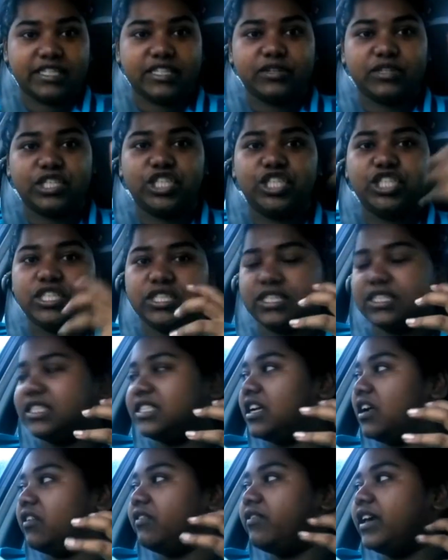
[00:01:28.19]
the sheet
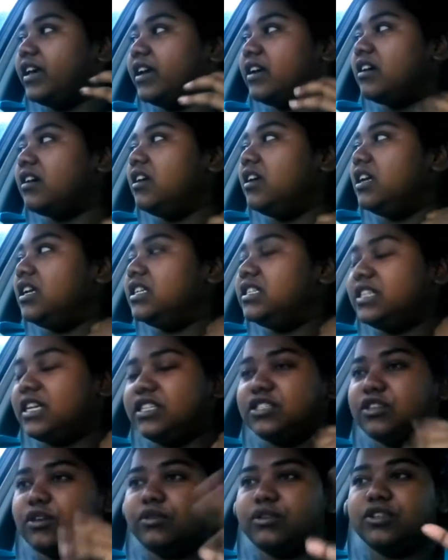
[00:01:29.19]
itself like
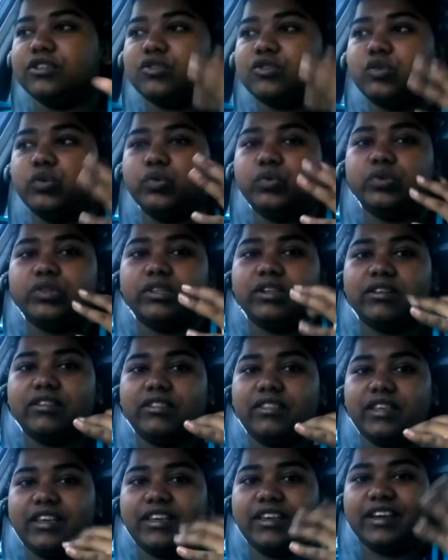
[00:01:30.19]
sends out this cool
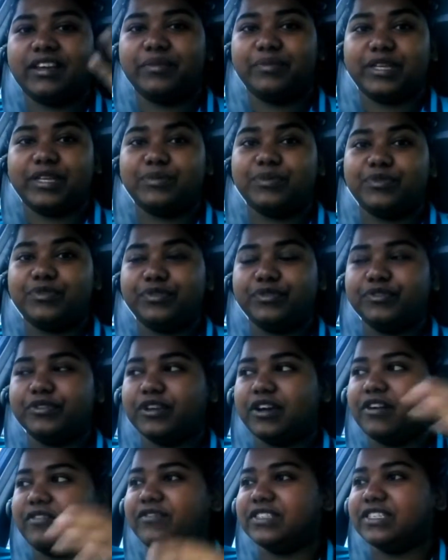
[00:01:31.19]
thing and it makes me
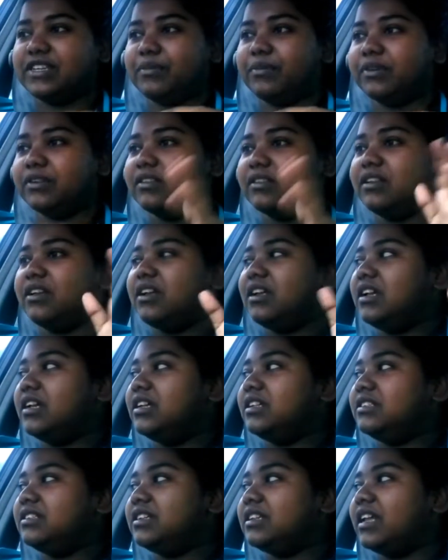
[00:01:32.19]
really comfortable
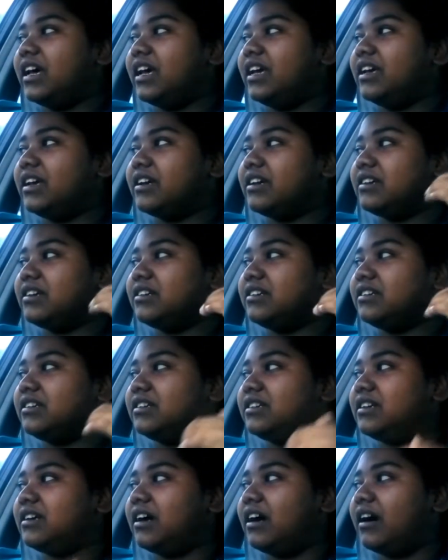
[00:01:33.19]
to like
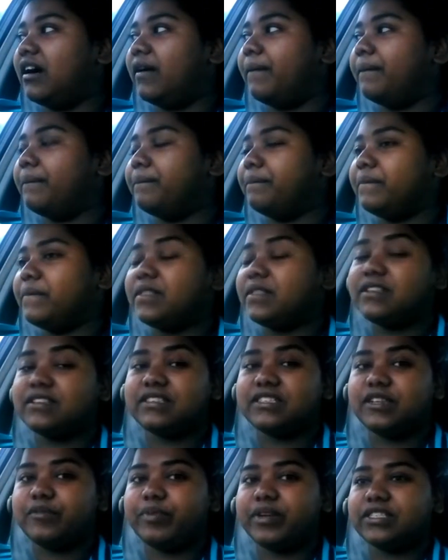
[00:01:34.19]
to
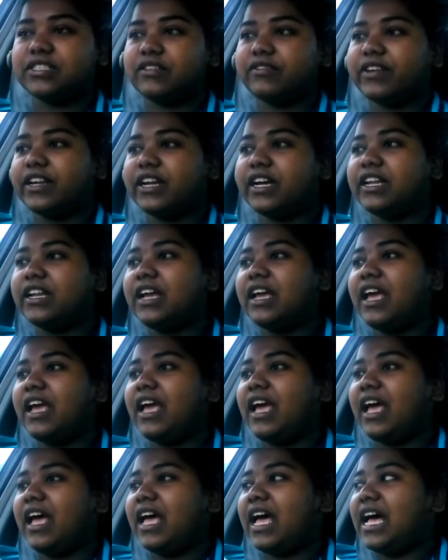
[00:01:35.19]
sleep and stuff like that.
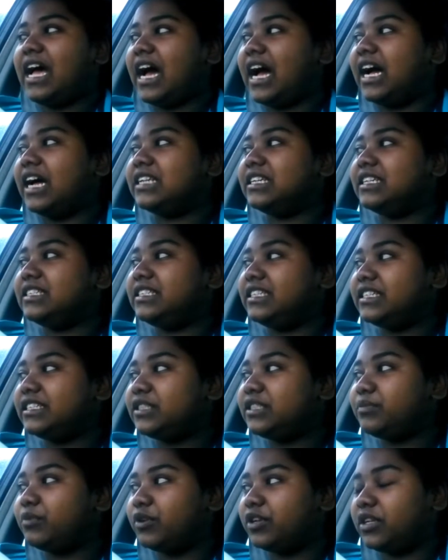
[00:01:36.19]
And
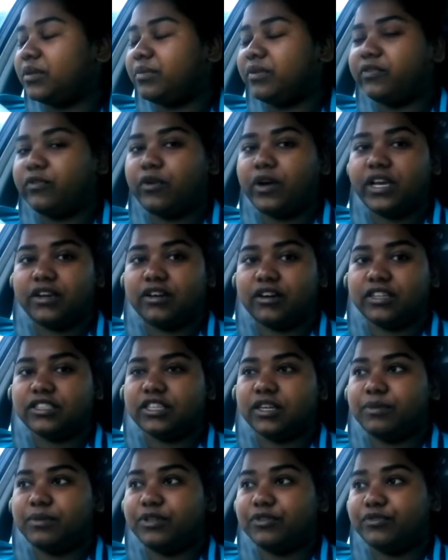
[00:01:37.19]
this morning before I
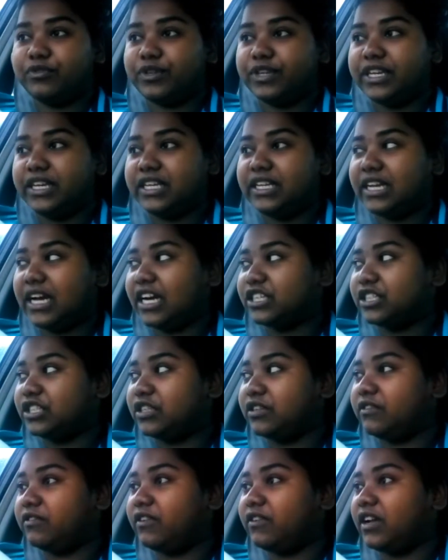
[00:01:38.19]
got up, the rain
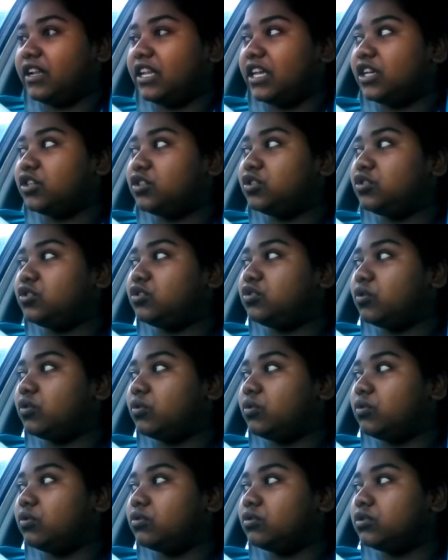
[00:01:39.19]
actually felt like
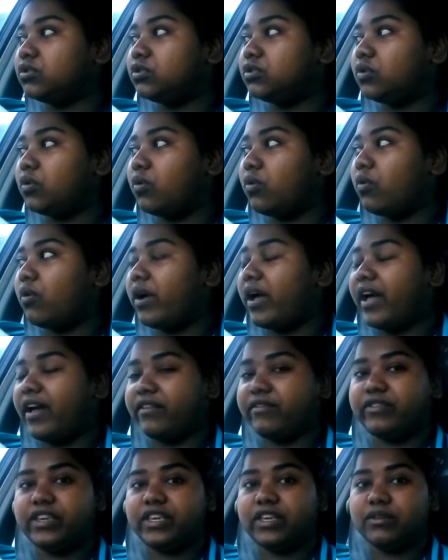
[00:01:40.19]
so
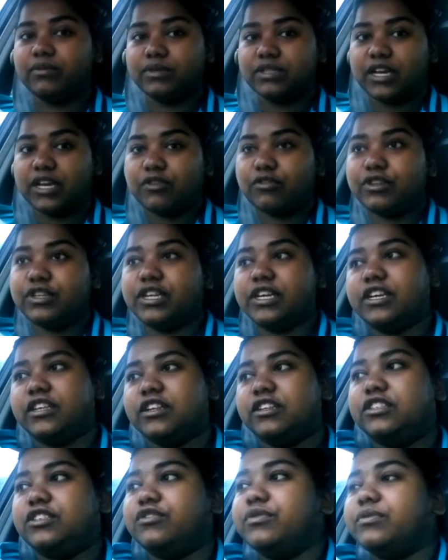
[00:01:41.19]
heavy. It was like
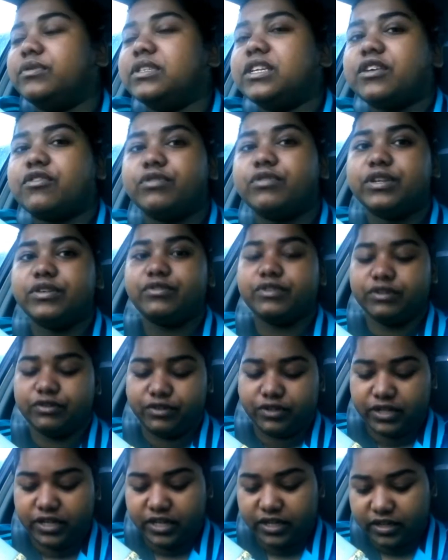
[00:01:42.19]
ridiculous. The rain was like really
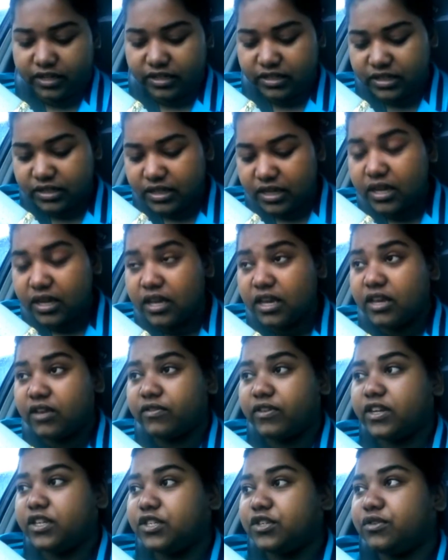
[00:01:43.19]
ridiculous.
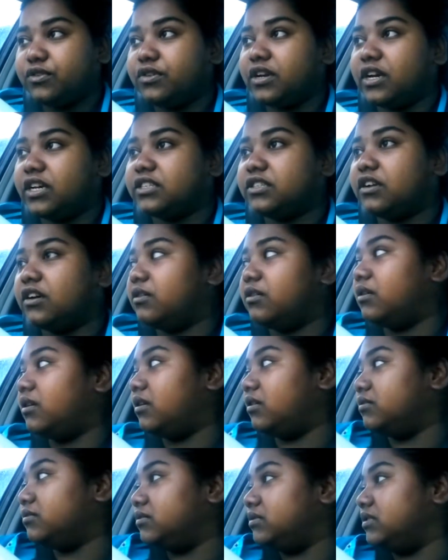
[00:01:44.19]
If I show you guys
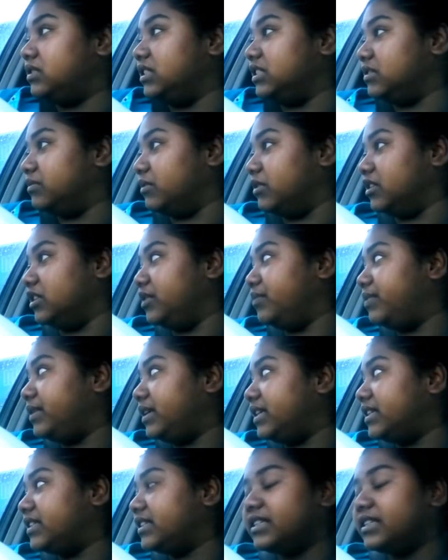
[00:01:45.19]
how dismal the
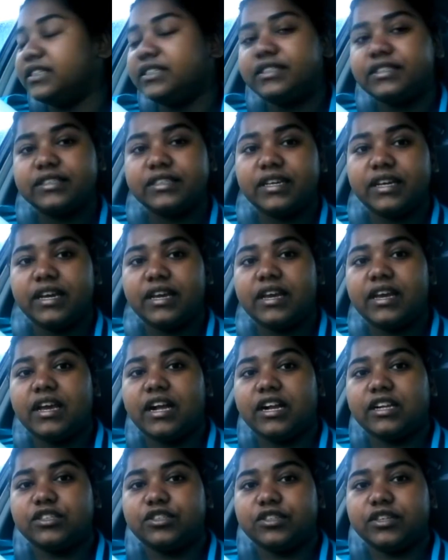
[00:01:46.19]
place is,
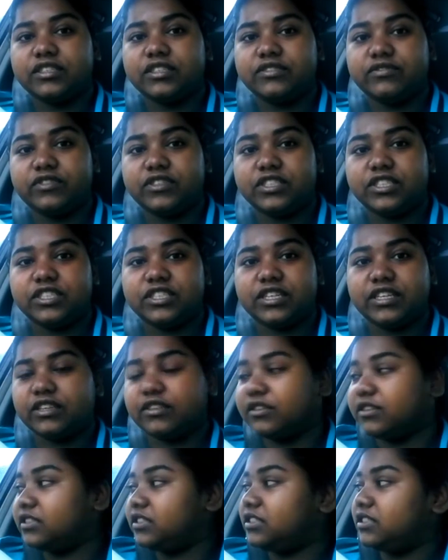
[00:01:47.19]
I'll show you guys some footage. Like,
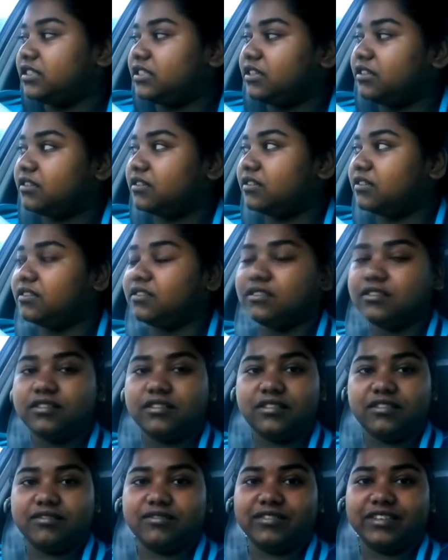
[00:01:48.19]
you could see
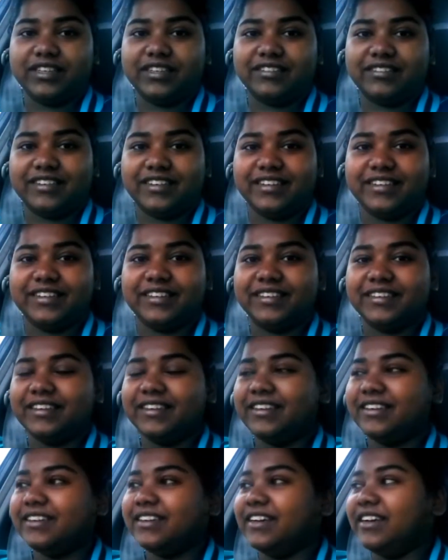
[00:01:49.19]
the rain right here,
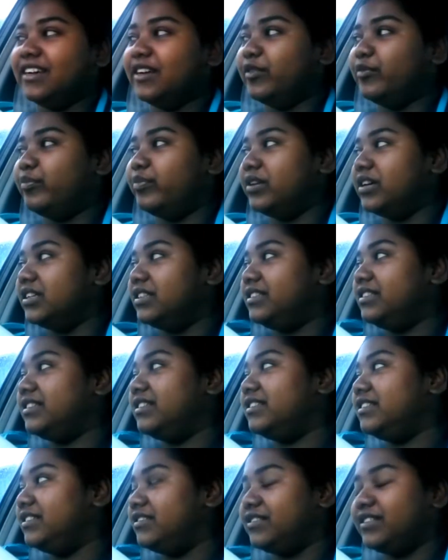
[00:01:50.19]
but
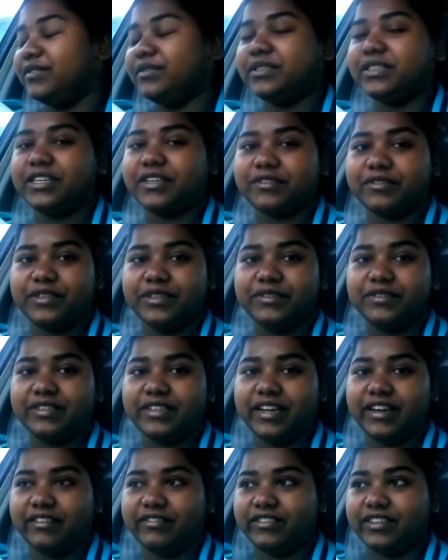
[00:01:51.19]
the rain was like
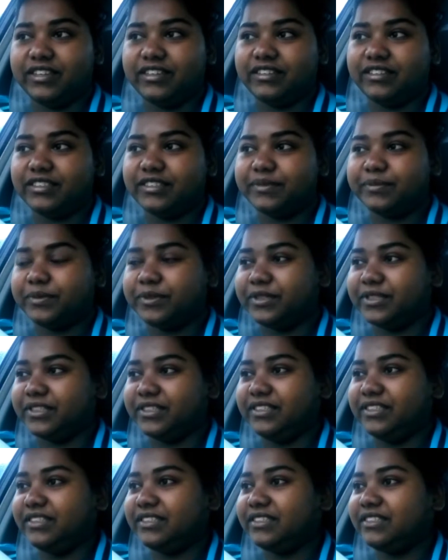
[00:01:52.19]
really heavy this morning.